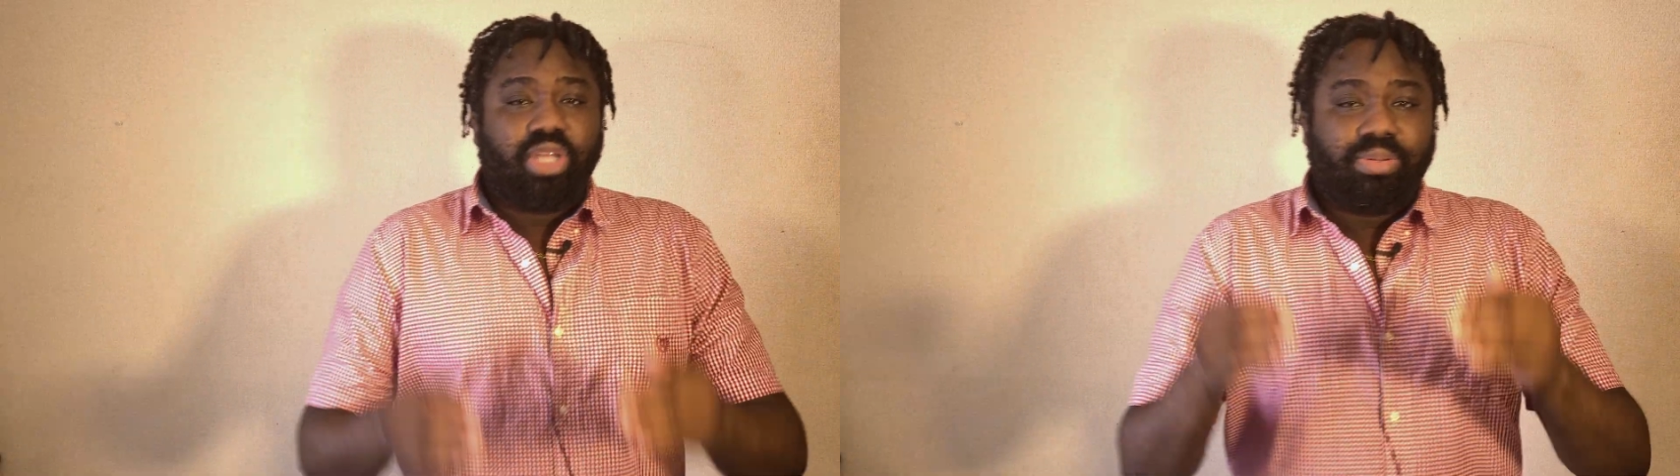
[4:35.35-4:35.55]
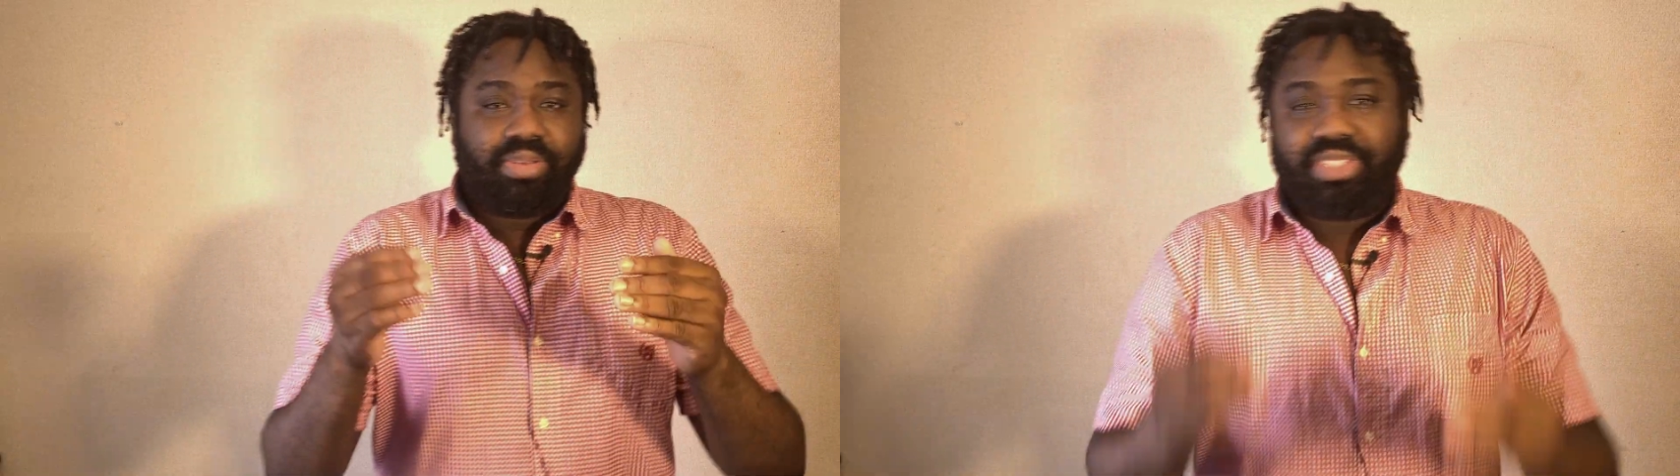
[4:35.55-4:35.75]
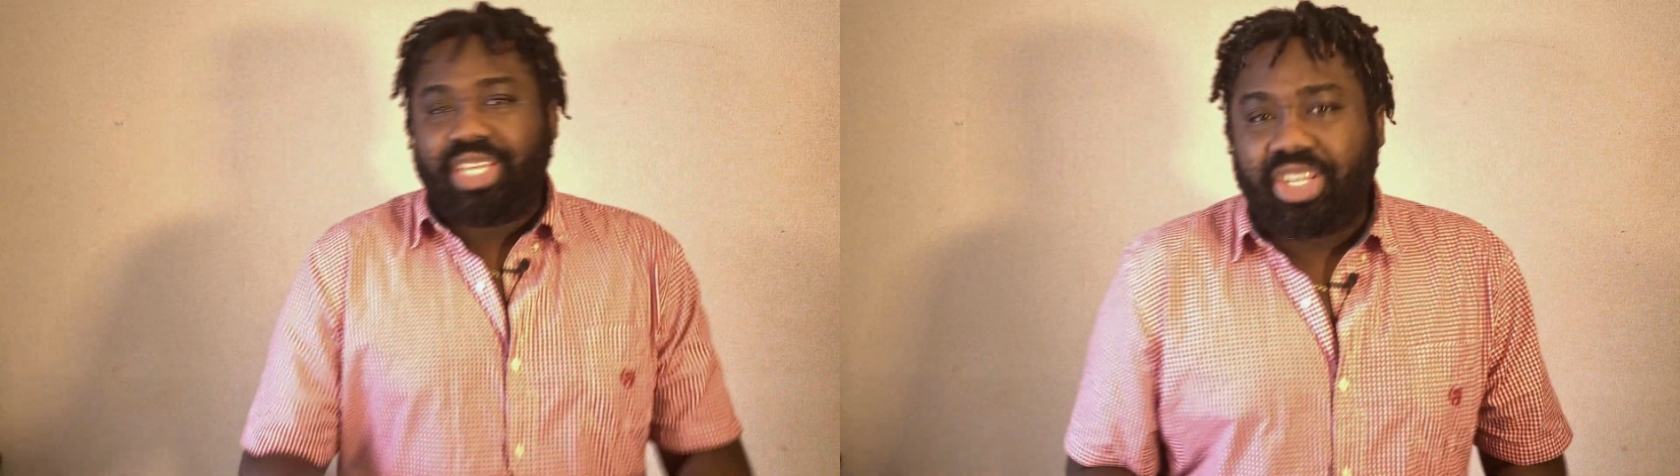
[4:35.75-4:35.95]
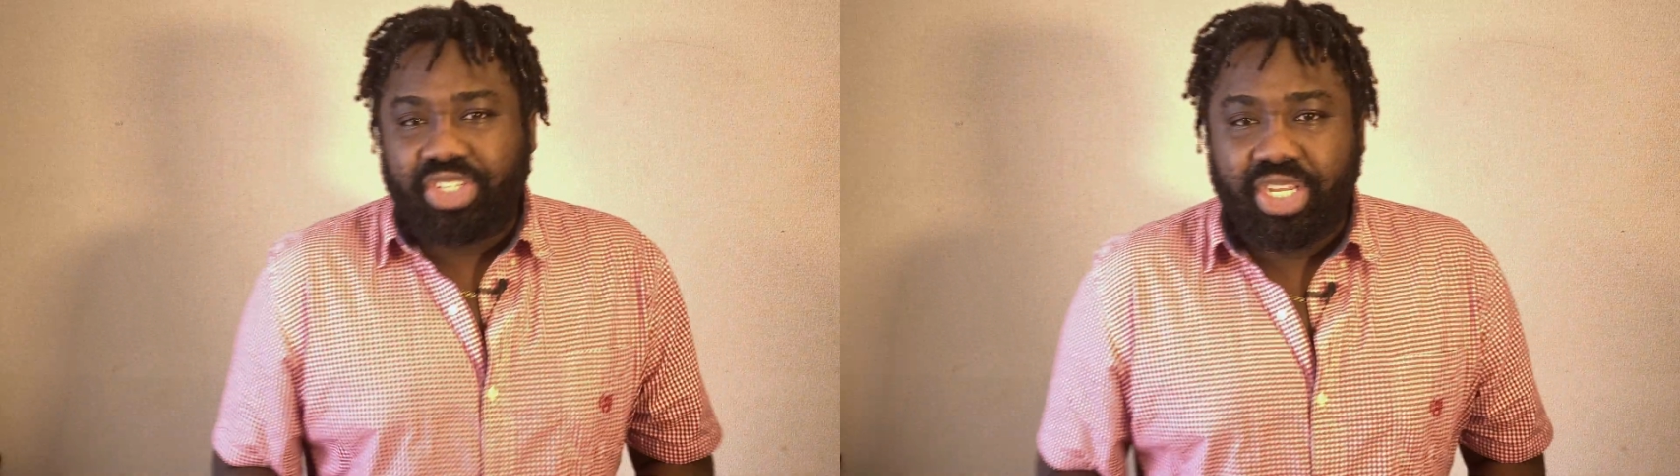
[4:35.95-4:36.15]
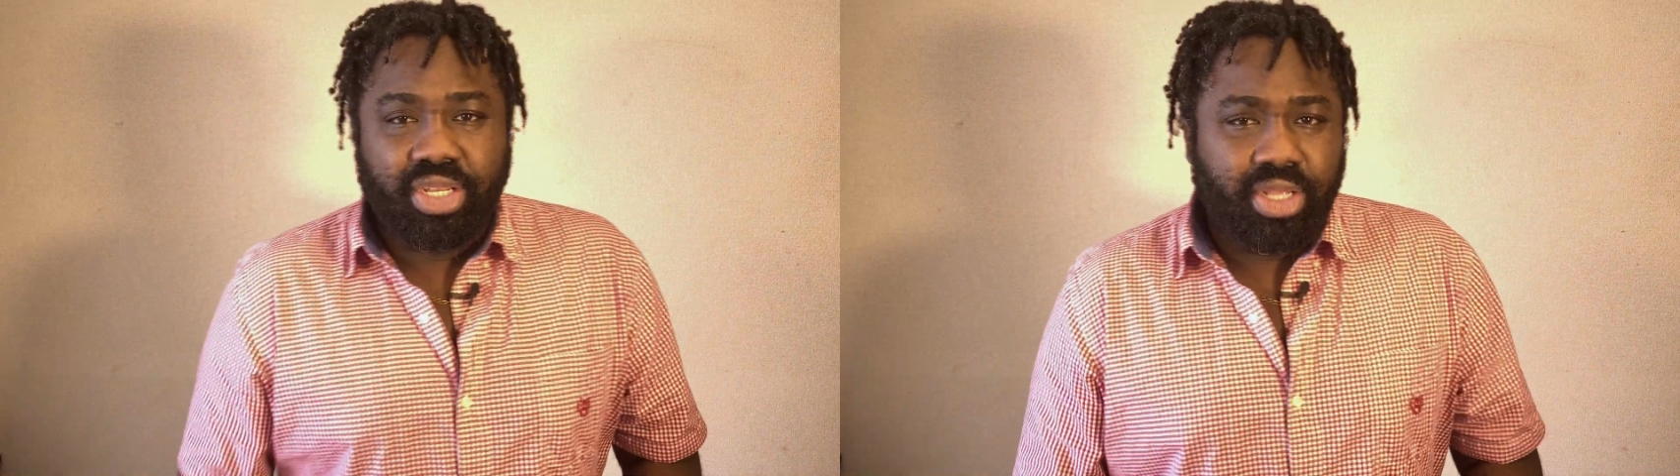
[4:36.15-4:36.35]
terms of
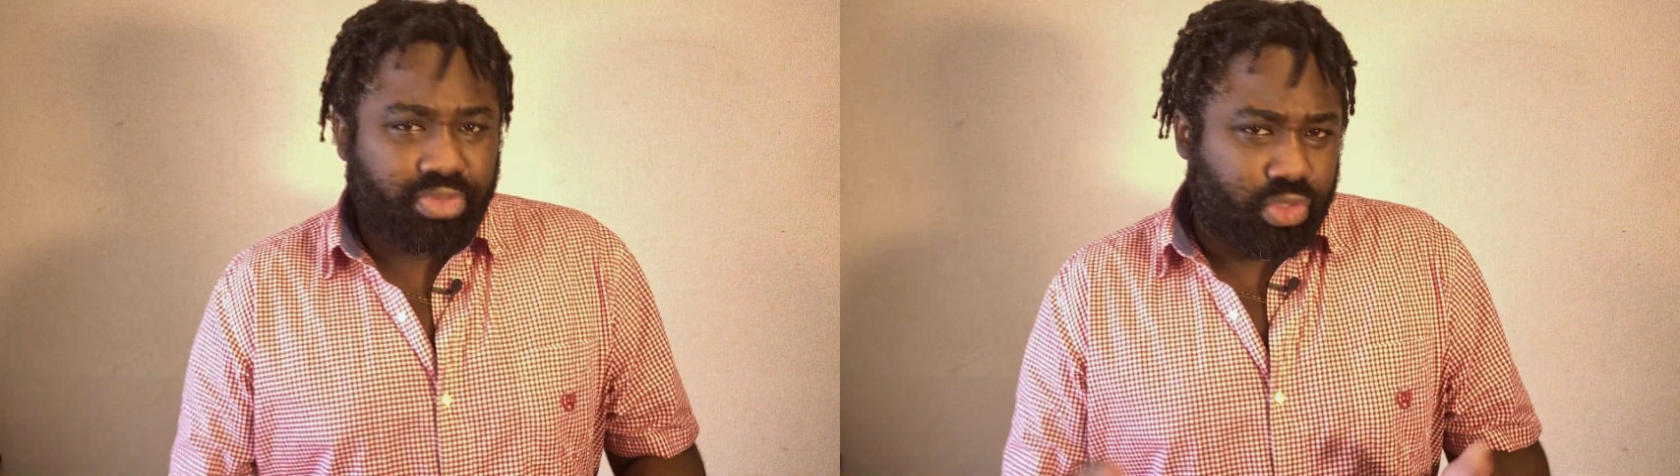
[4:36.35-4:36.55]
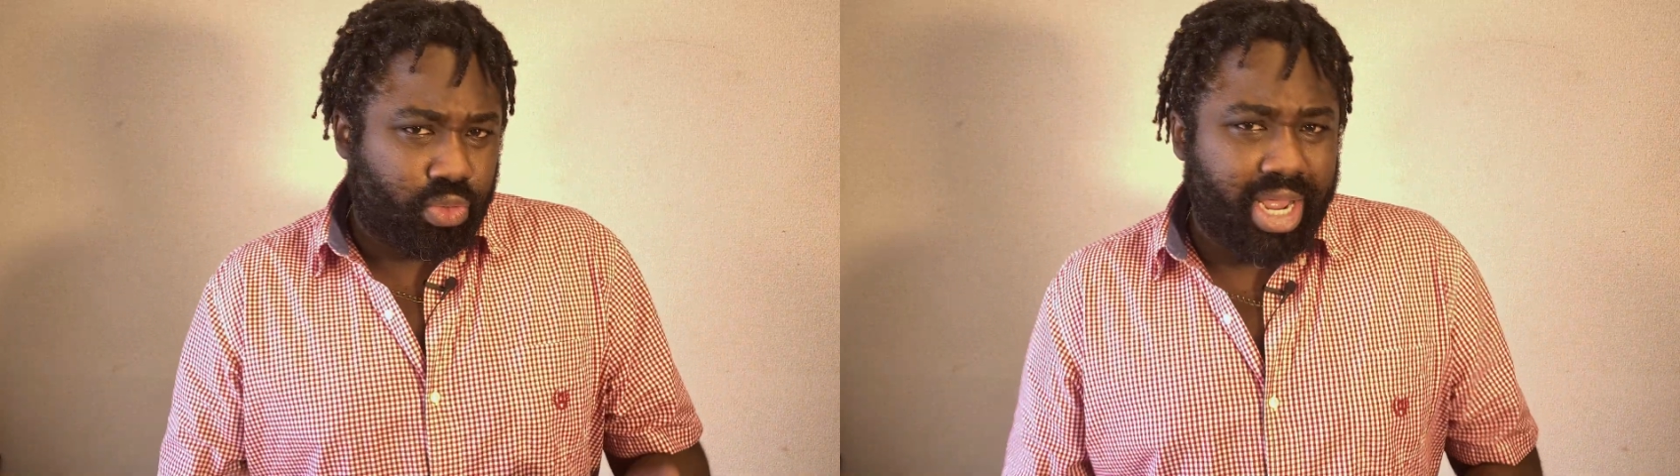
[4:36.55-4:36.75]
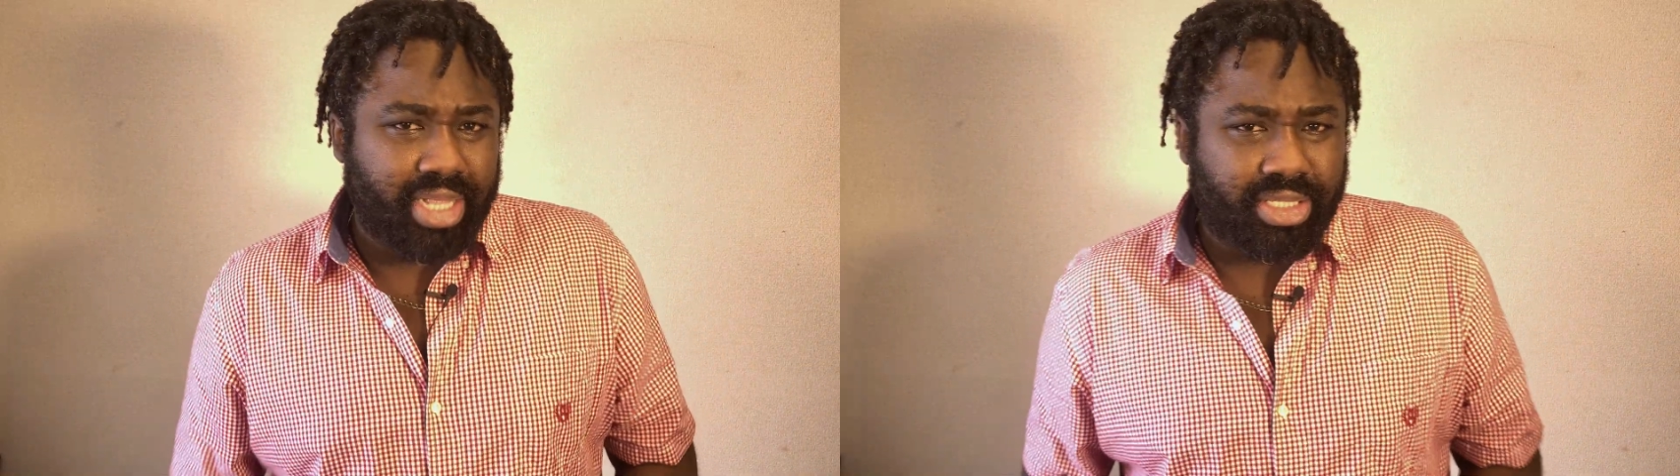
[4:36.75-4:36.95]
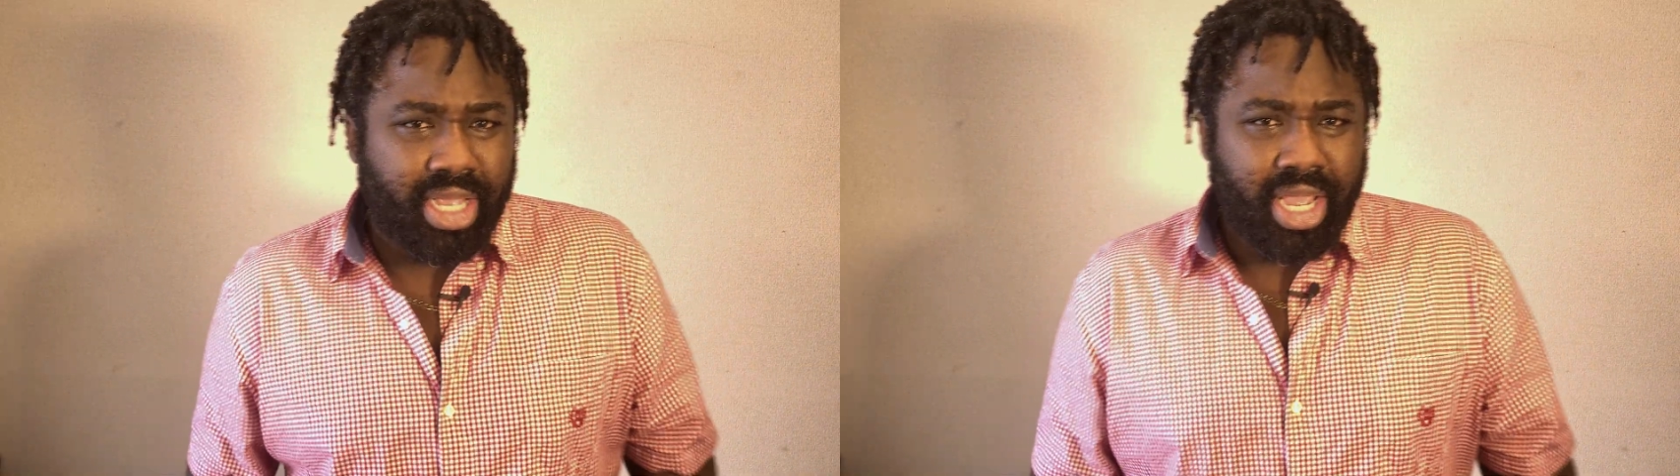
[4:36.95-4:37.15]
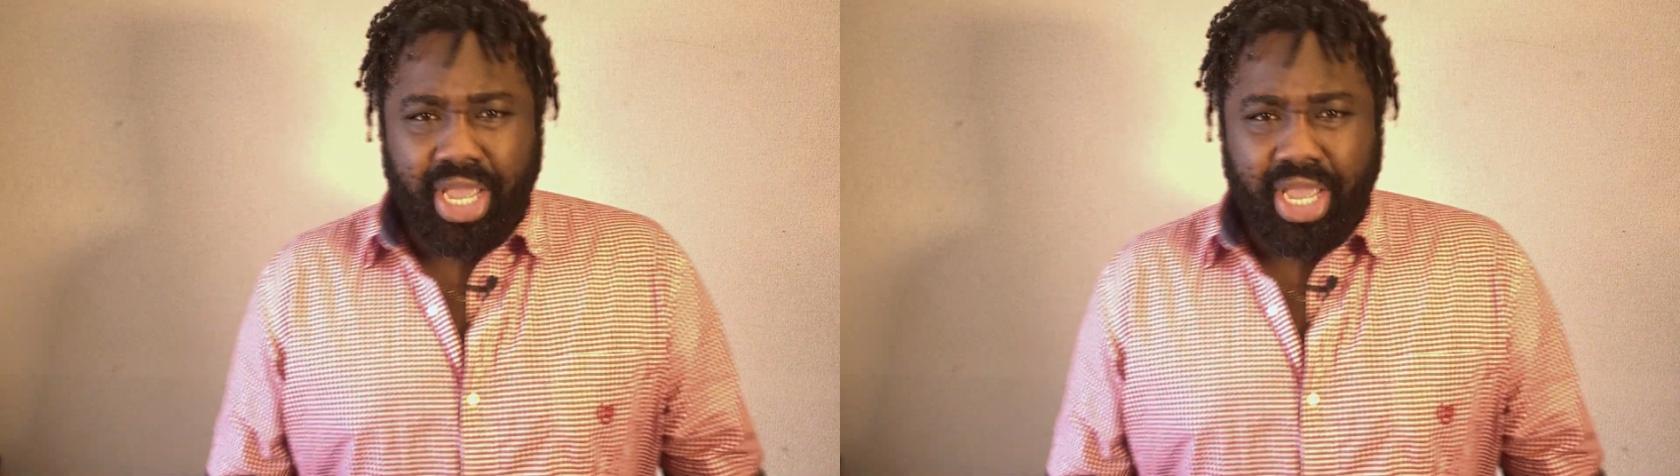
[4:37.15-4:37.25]
teaching students